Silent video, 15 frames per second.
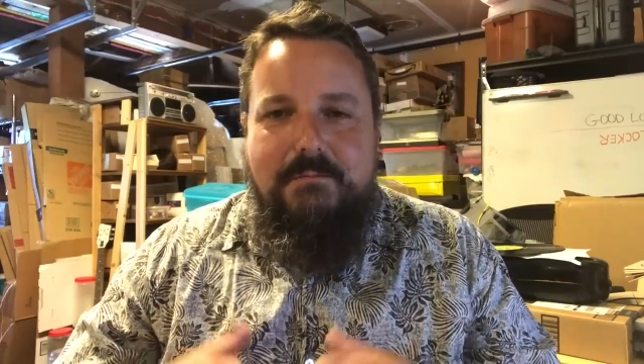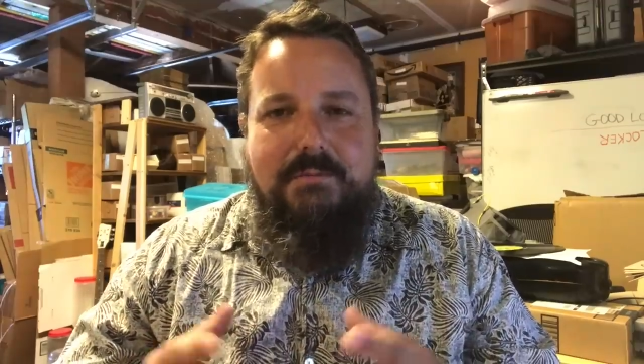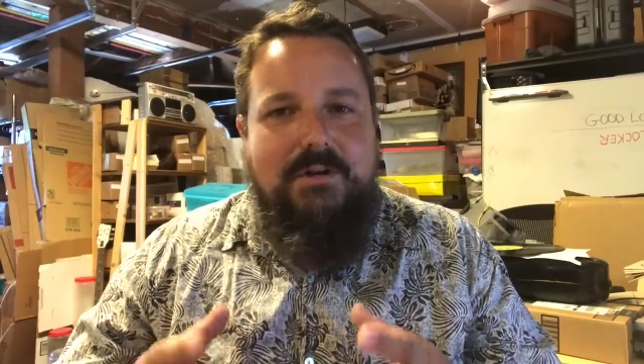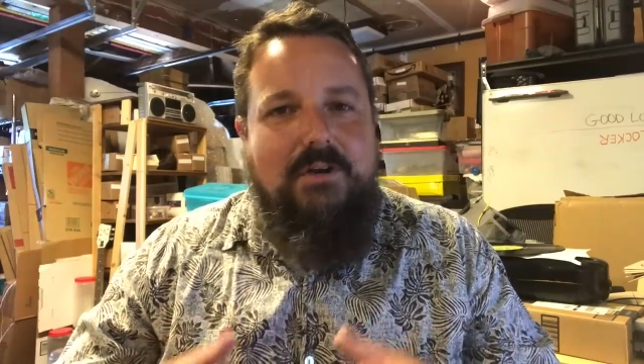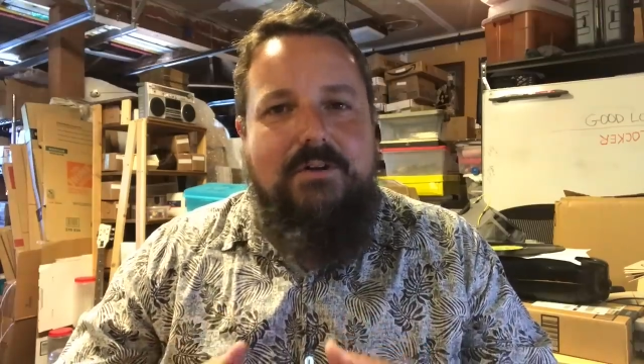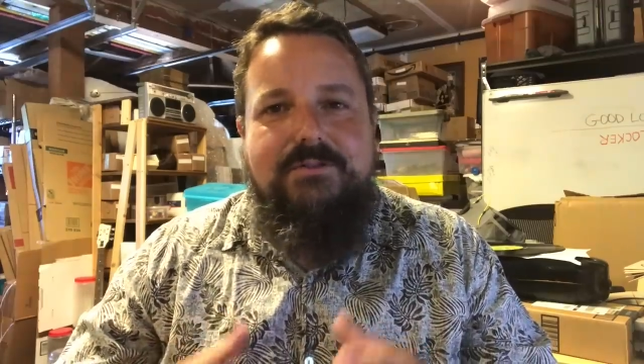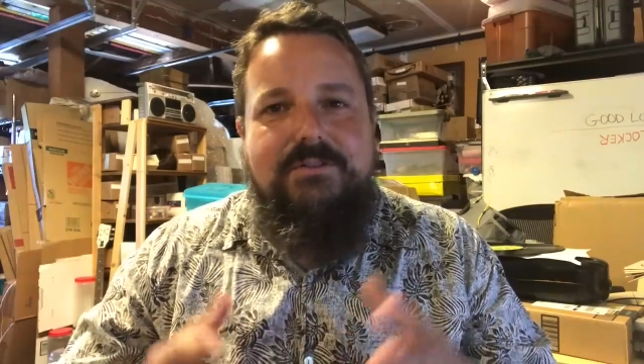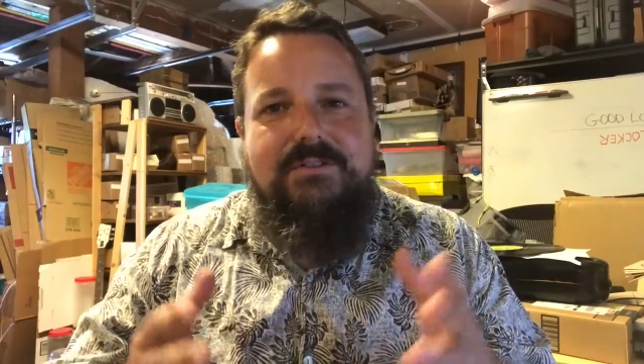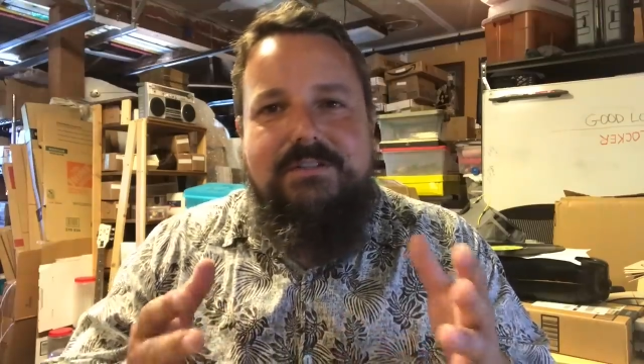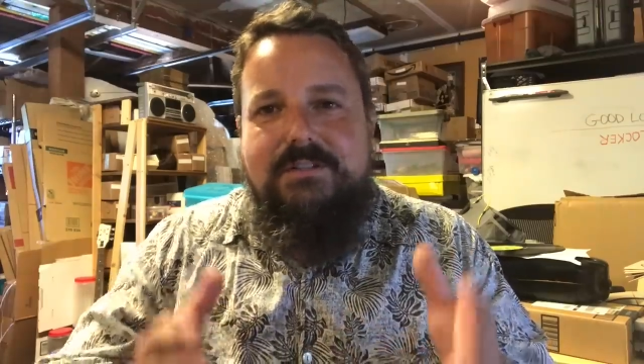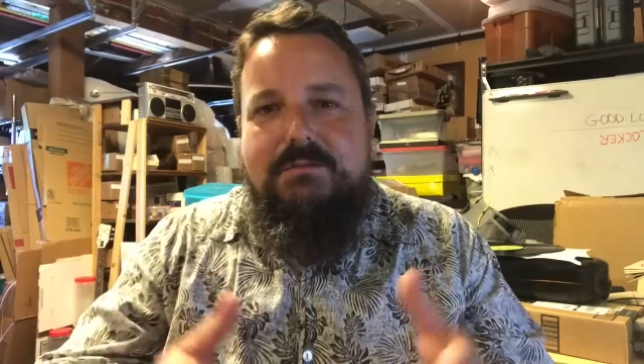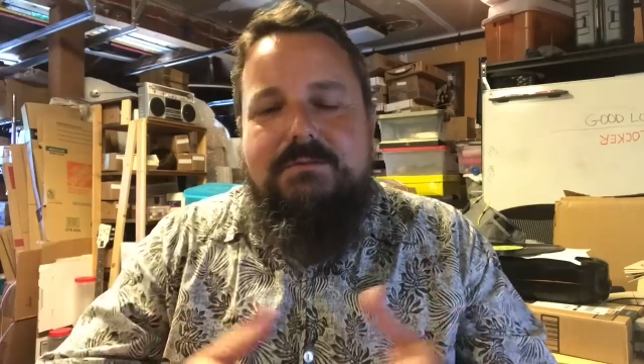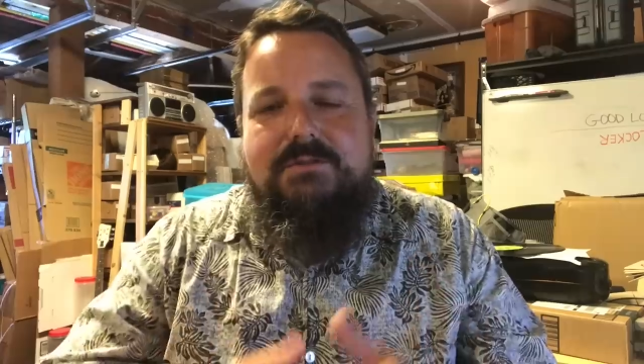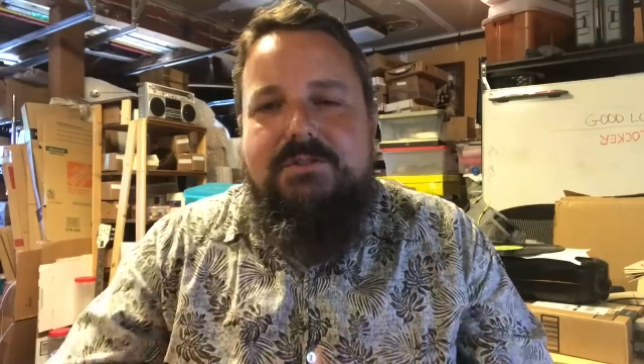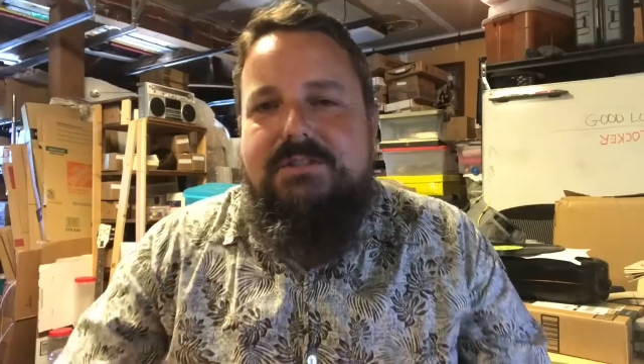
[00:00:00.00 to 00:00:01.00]
But also,
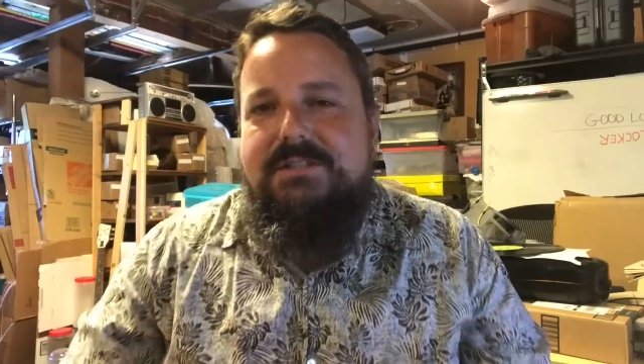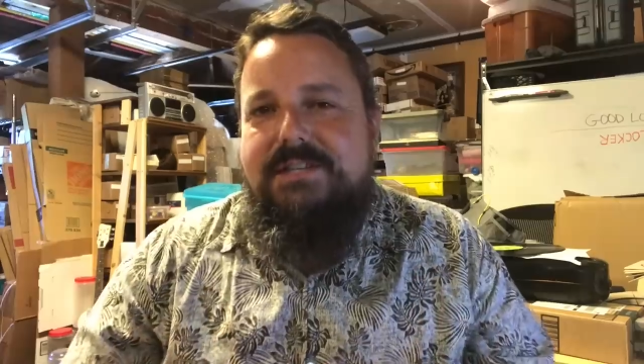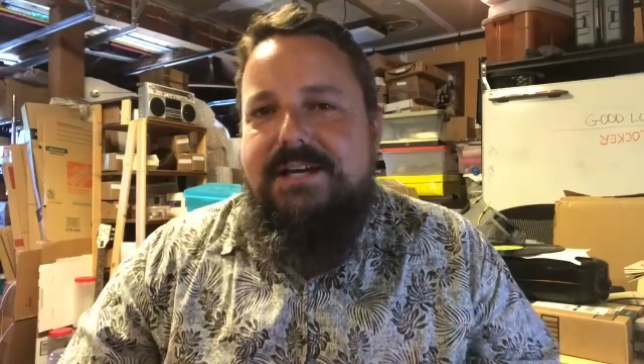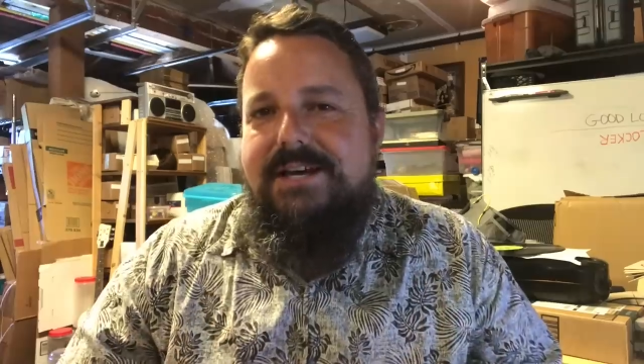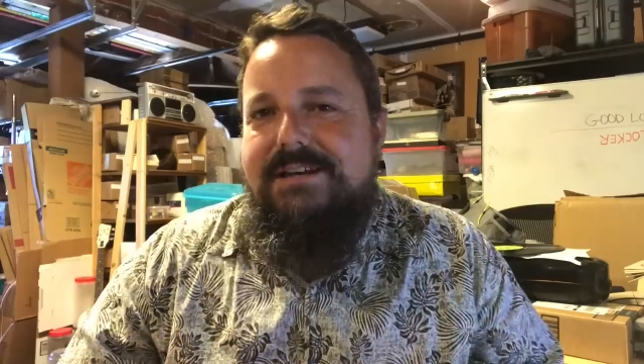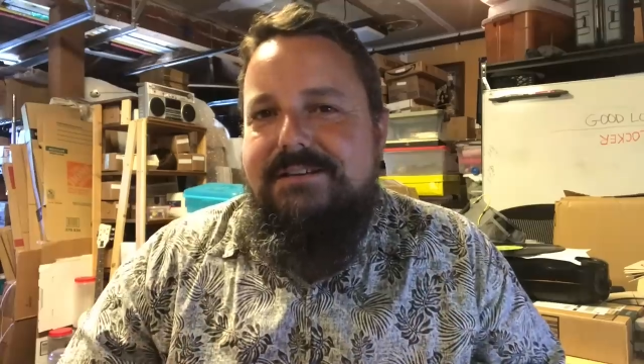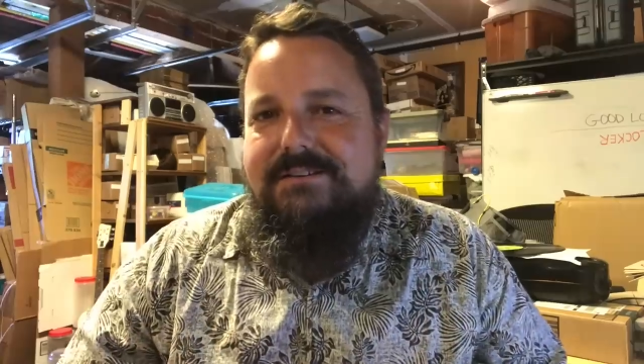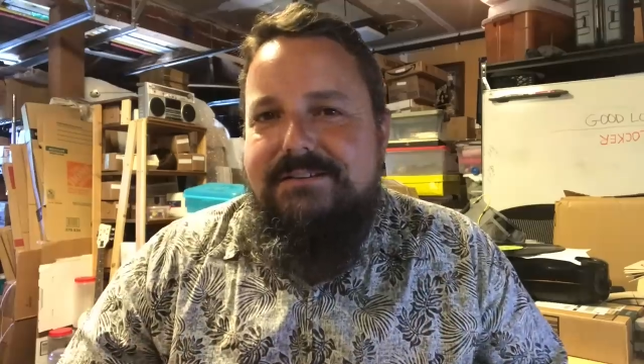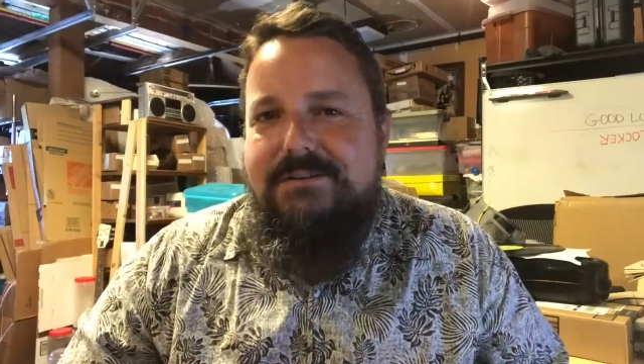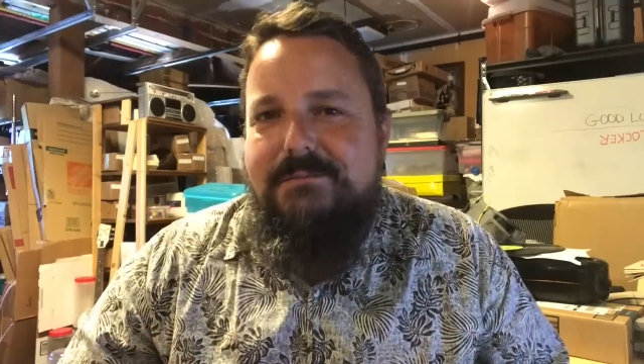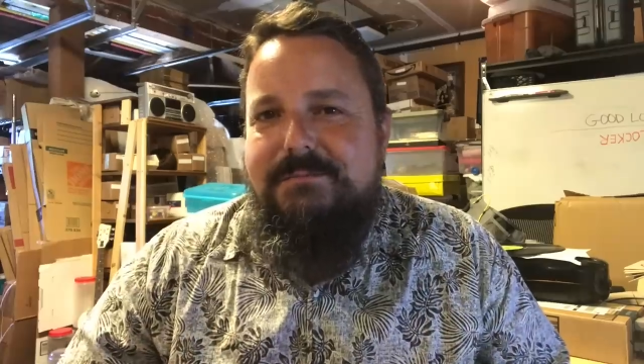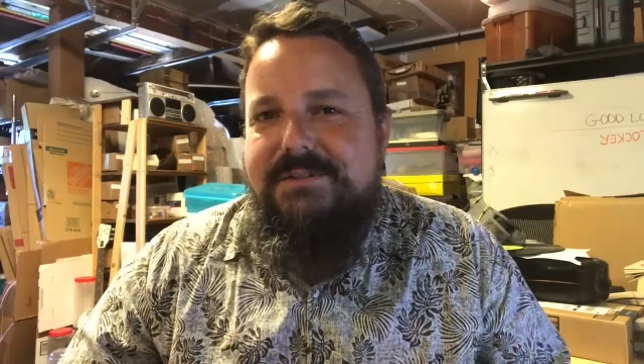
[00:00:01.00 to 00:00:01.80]
this one just had a little